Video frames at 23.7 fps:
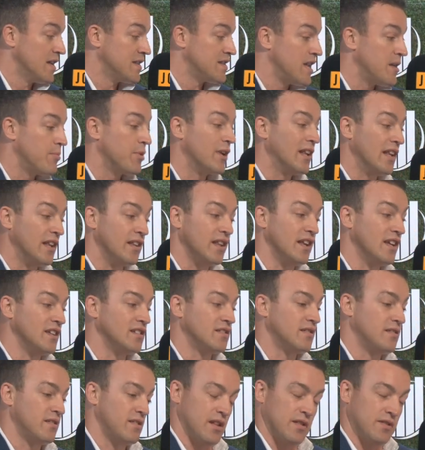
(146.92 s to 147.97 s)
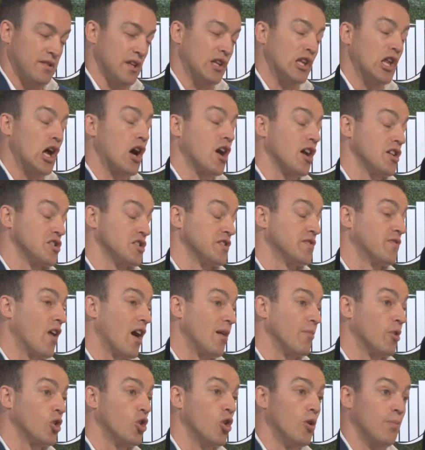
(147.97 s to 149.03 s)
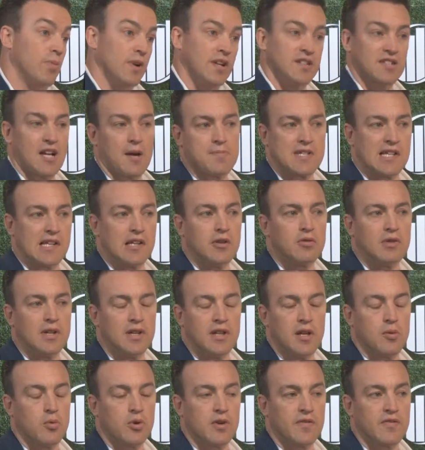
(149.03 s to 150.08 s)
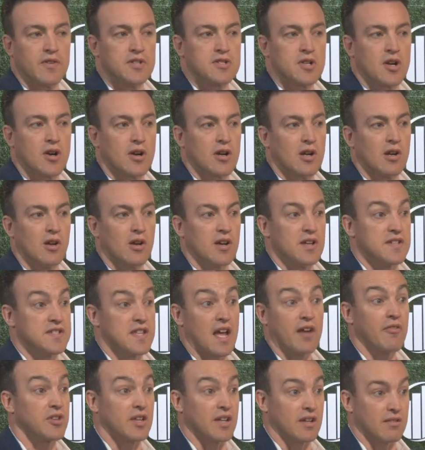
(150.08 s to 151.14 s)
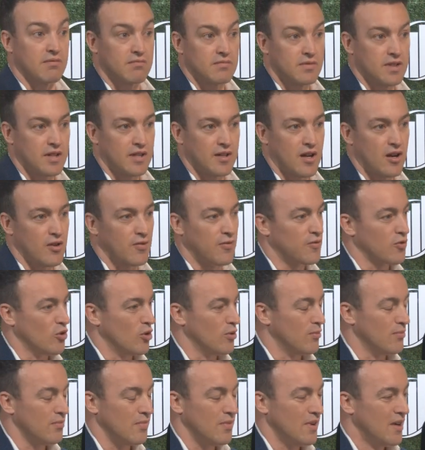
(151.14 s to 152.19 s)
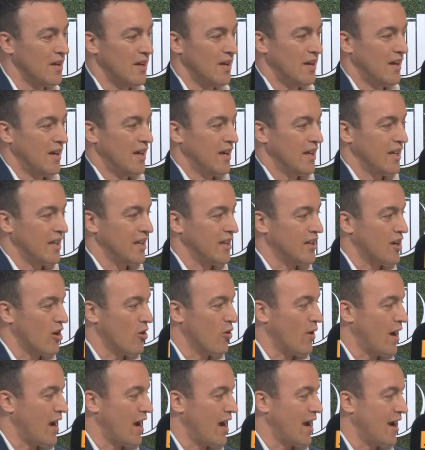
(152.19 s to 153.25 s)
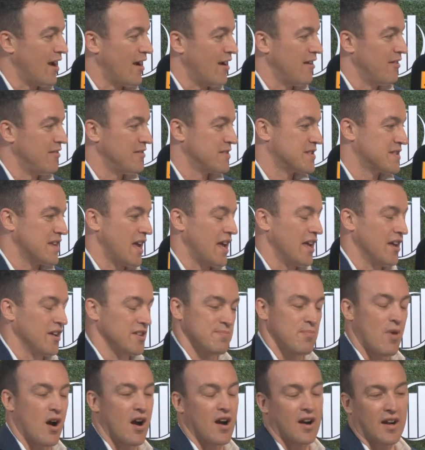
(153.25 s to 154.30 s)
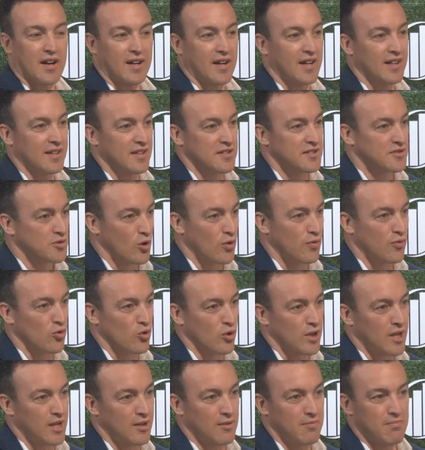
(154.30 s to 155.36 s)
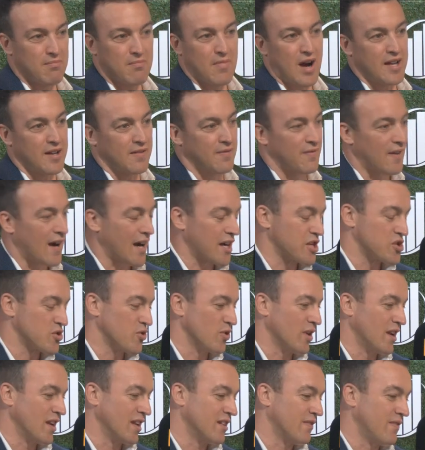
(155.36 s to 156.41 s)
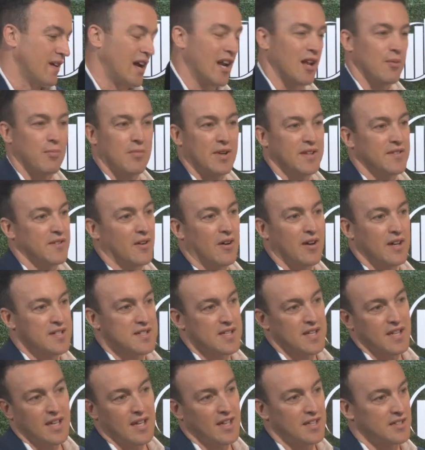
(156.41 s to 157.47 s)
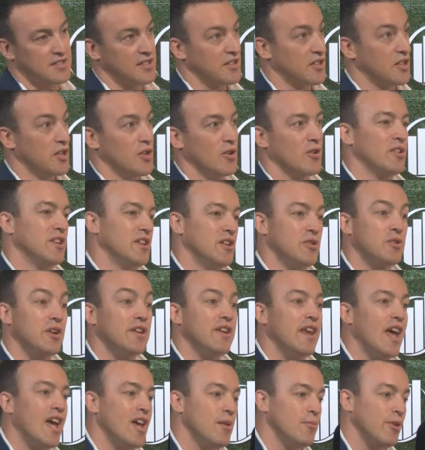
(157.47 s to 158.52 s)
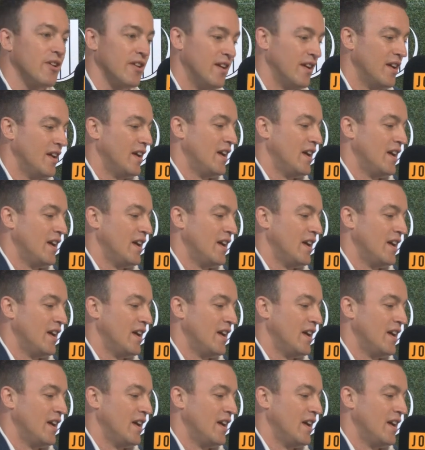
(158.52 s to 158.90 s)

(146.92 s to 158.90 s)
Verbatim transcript: typically these the, the, largest pharma companies. Absolutely, they would have internalized everything. You know, from you know uh, sales, marketing, discovery, manufacturing, development, IT, security. You can name it.